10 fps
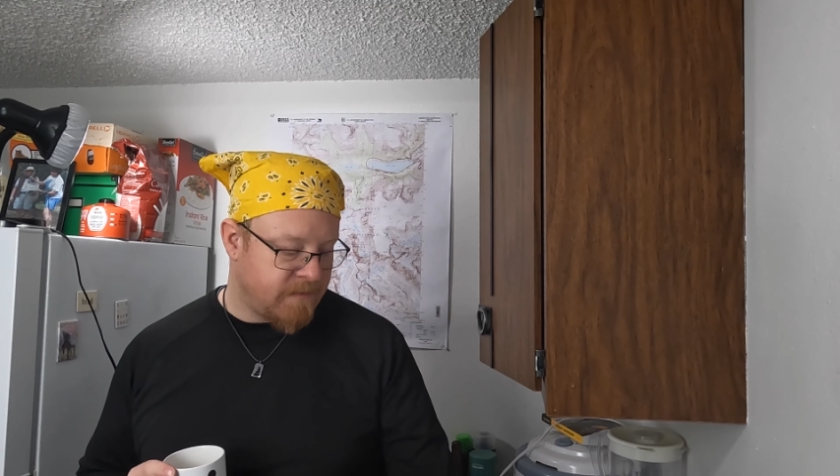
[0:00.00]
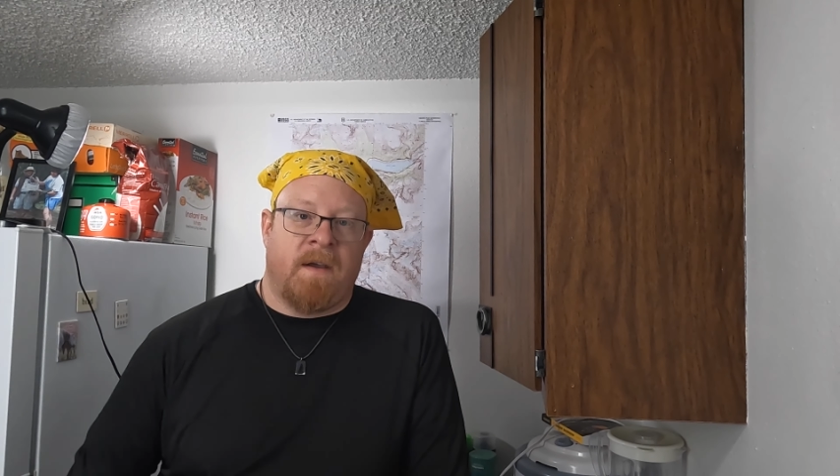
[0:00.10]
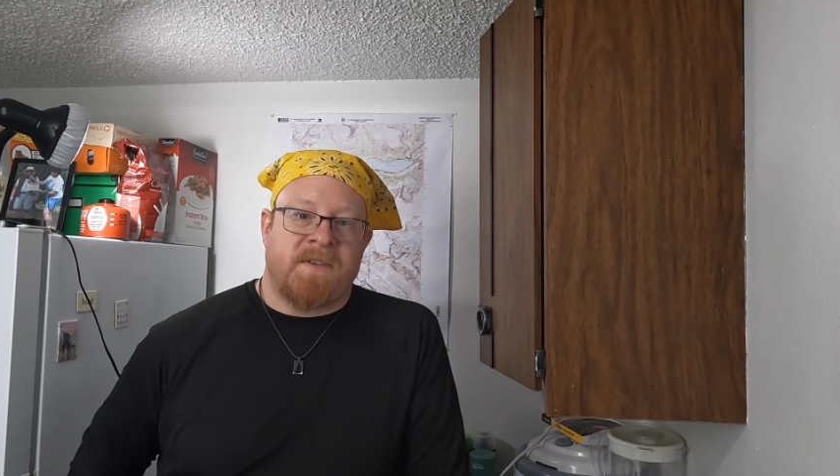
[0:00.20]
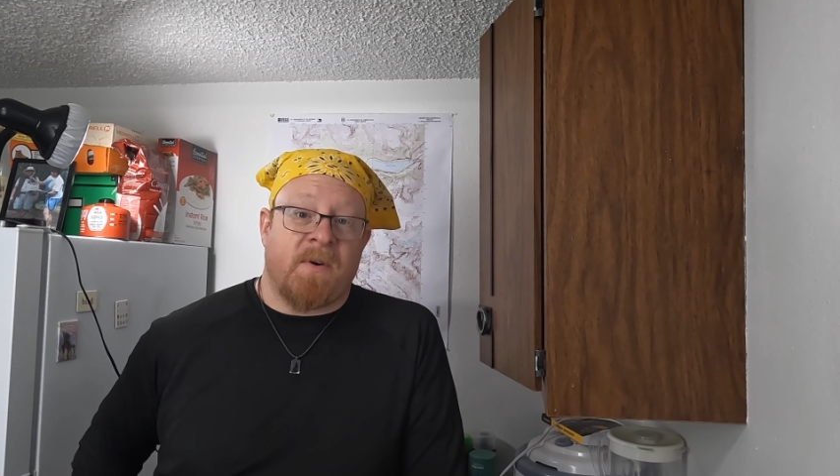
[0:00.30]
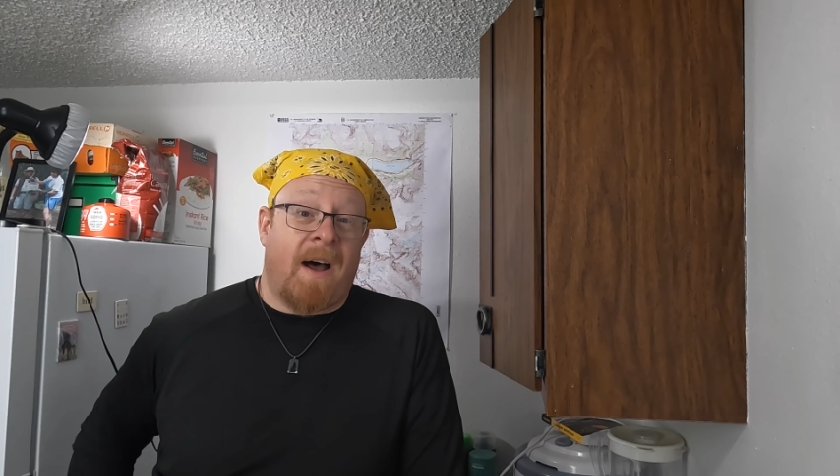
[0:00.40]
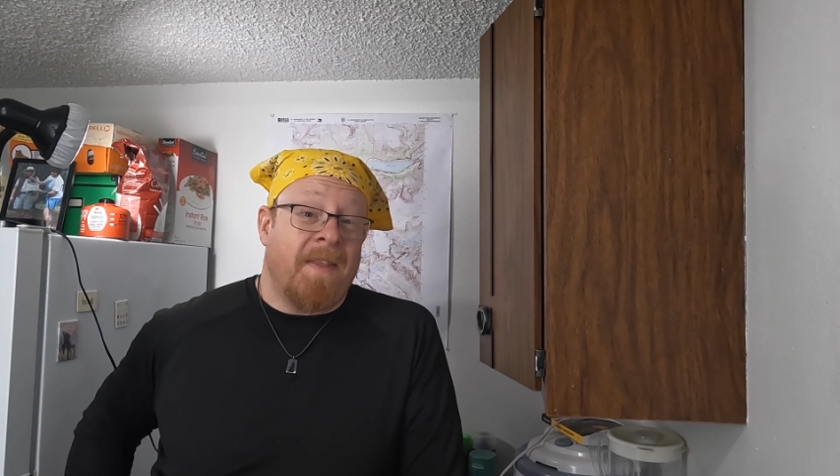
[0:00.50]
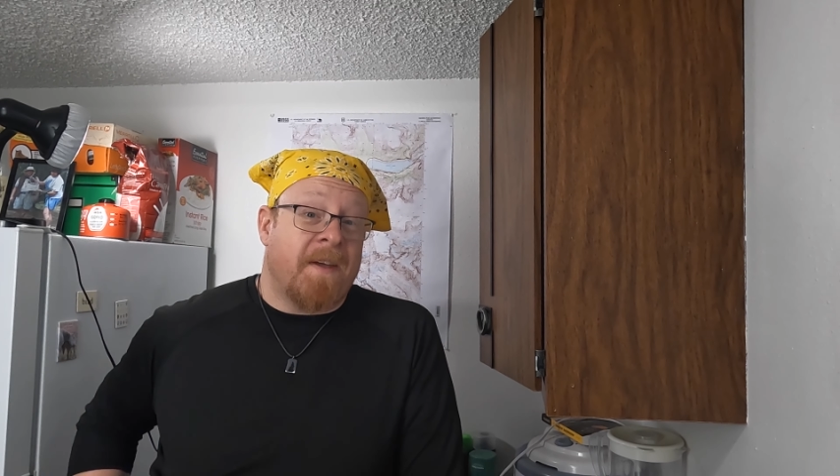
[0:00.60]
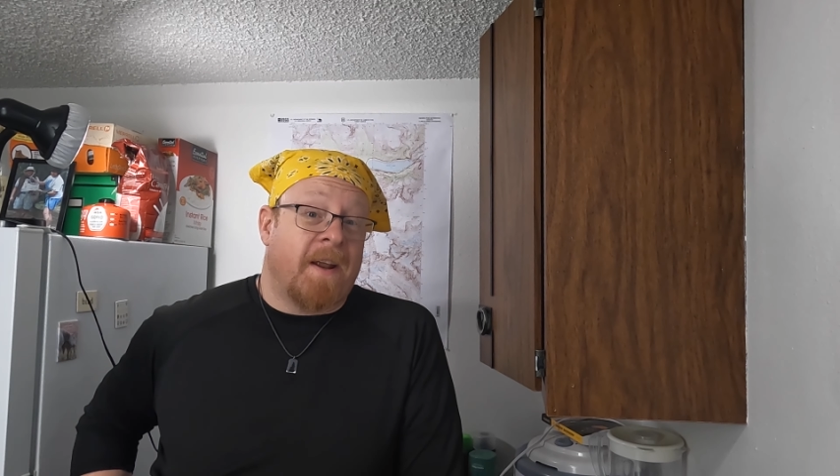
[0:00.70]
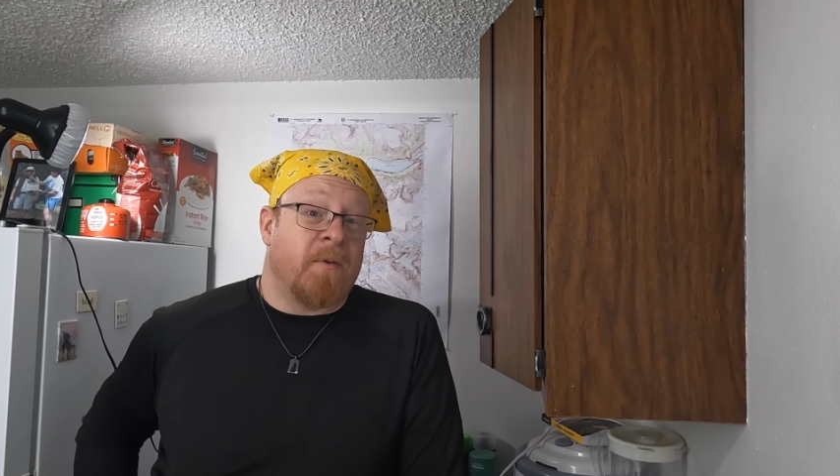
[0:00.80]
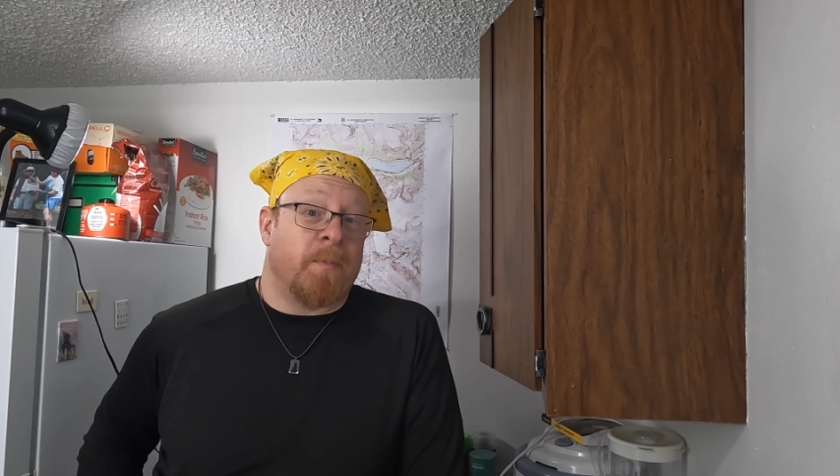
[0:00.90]
So I
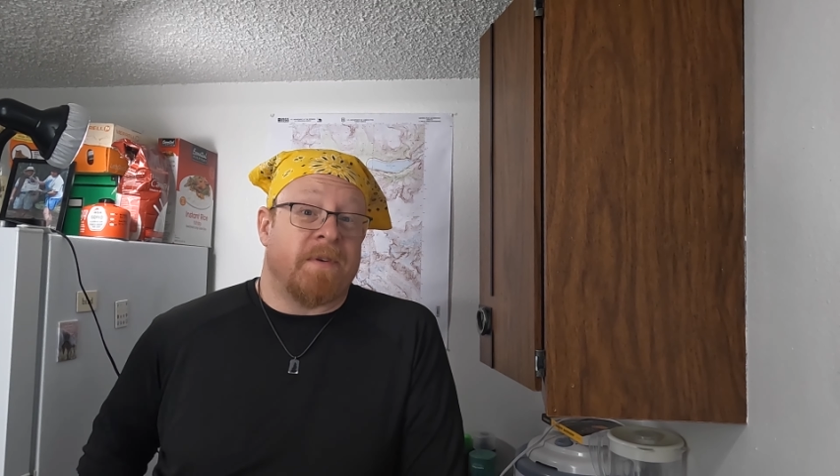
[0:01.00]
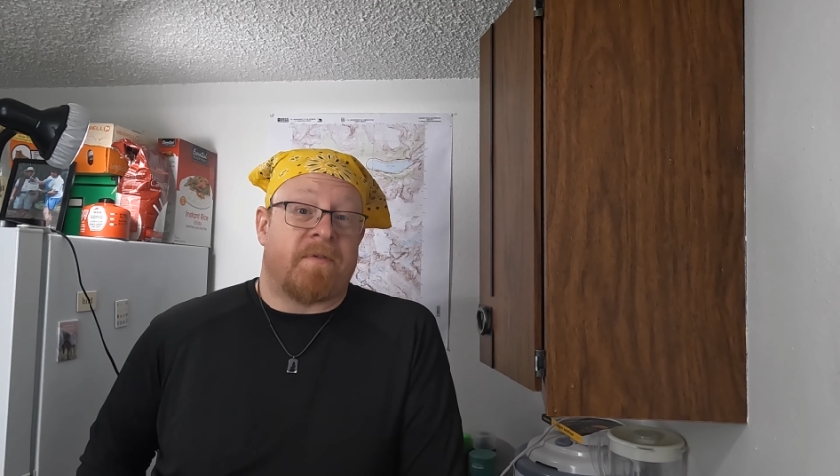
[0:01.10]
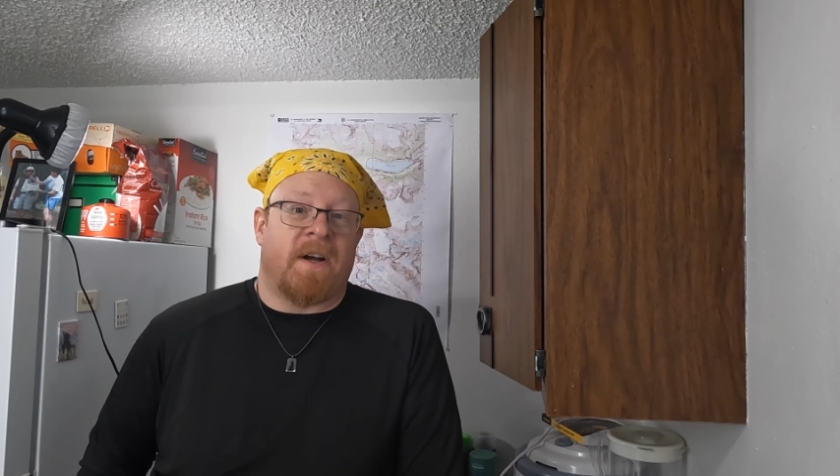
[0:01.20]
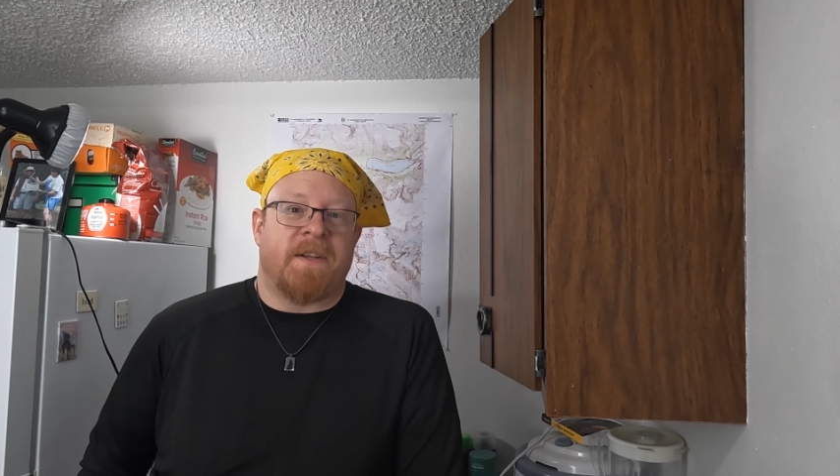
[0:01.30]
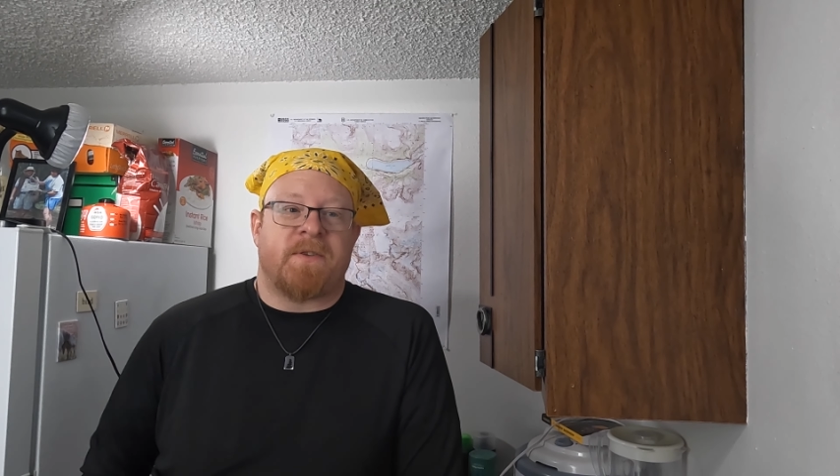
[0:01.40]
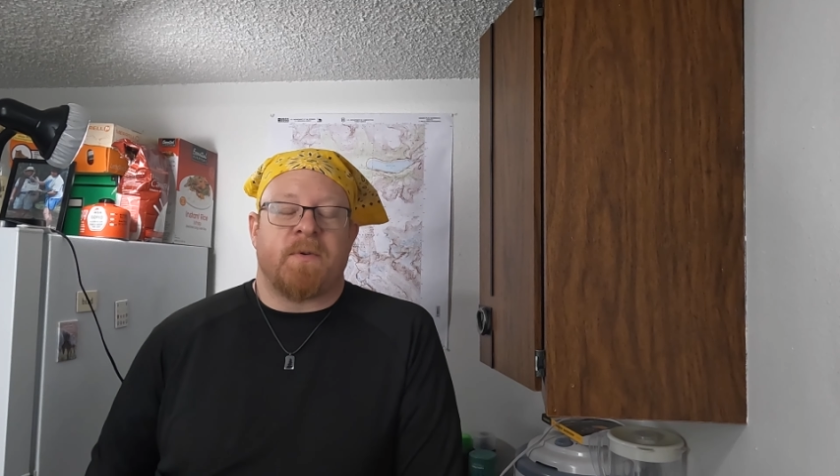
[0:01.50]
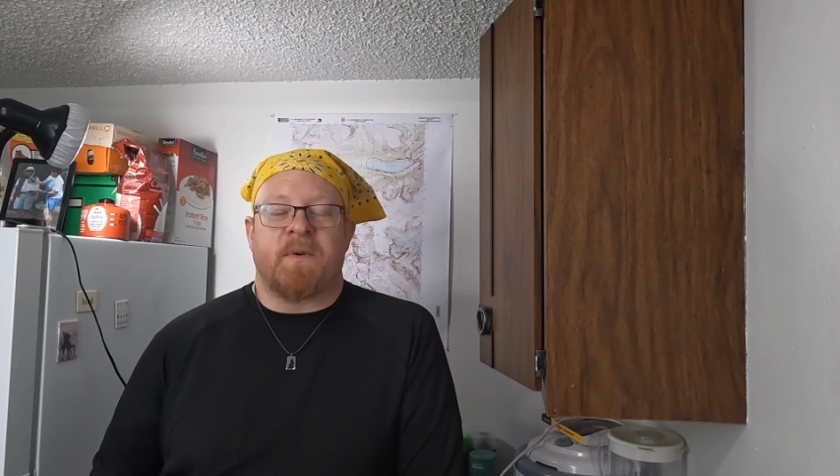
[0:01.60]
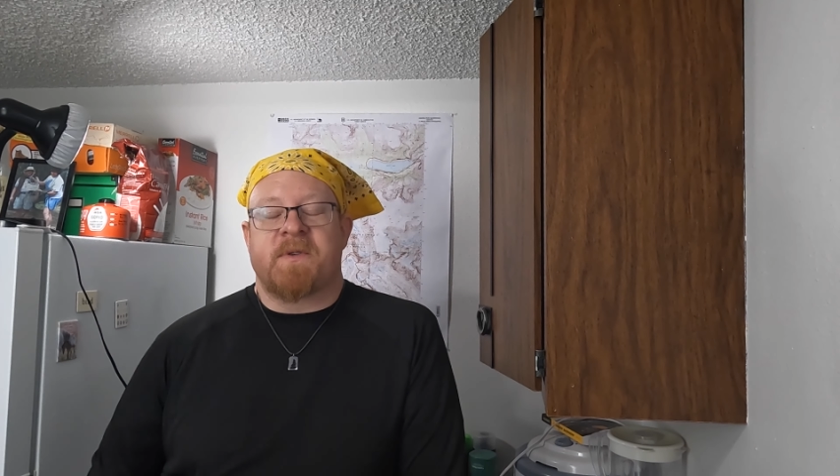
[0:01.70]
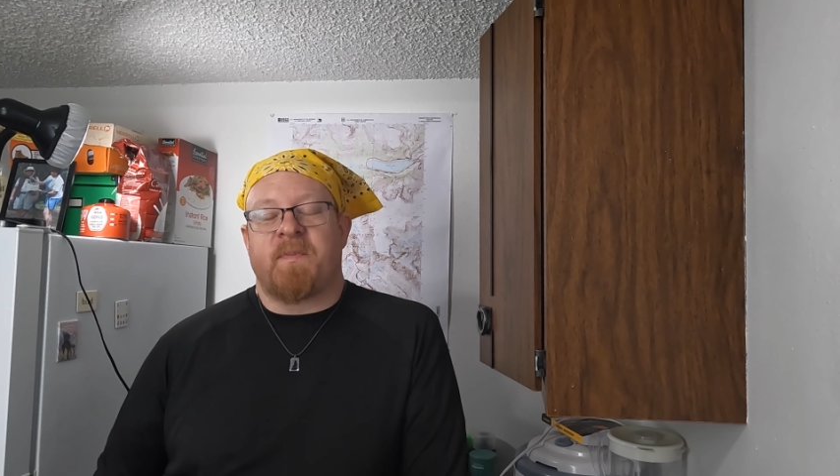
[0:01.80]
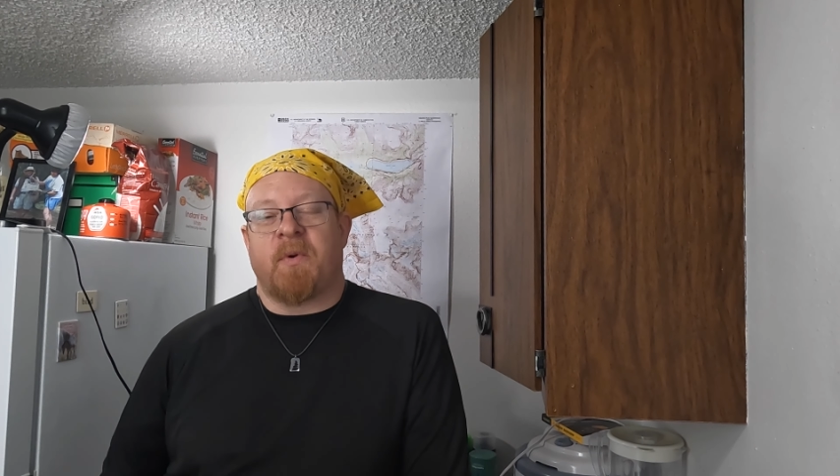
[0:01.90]
thought it would be fun to
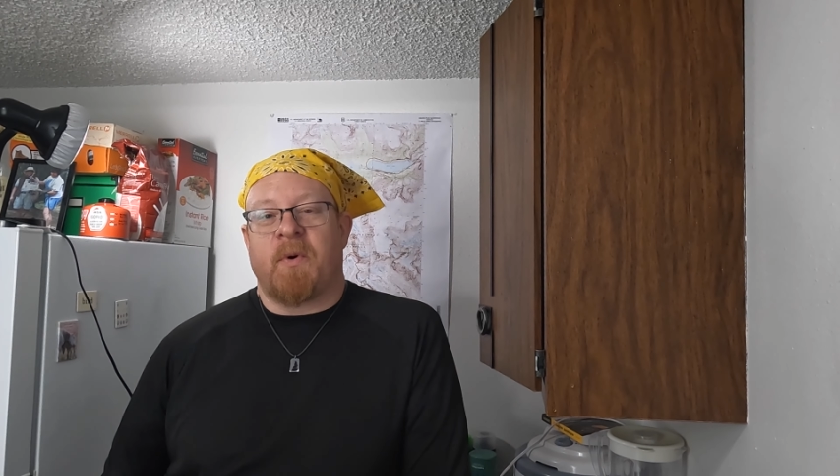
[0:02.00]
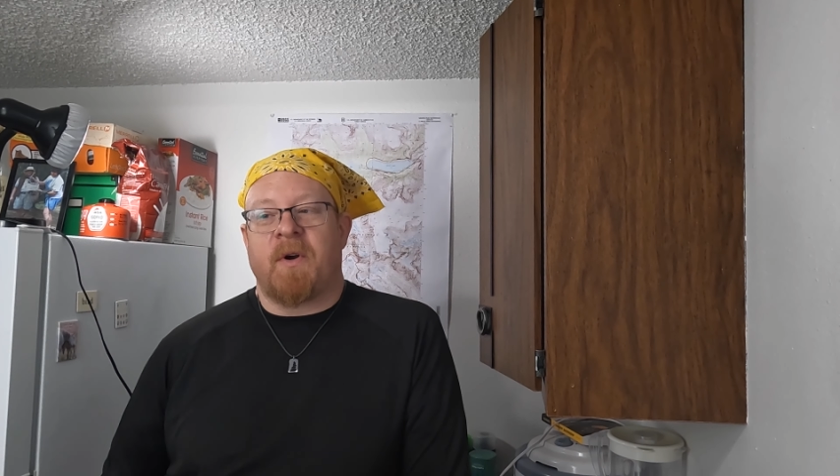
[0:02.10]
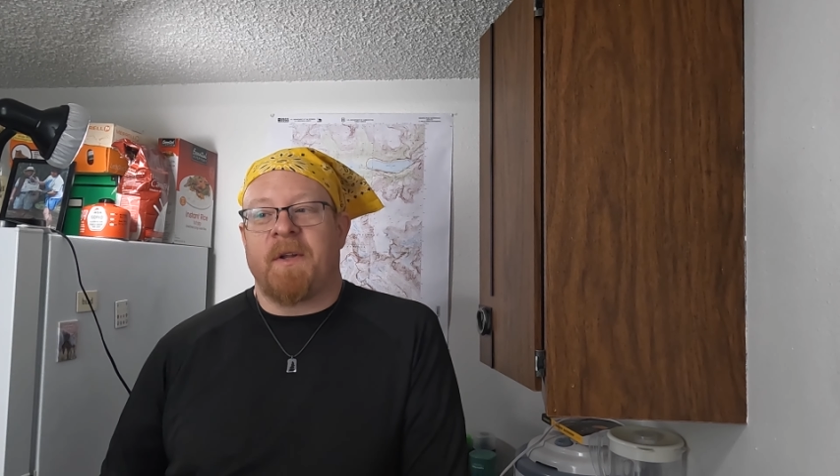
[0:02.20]
explore a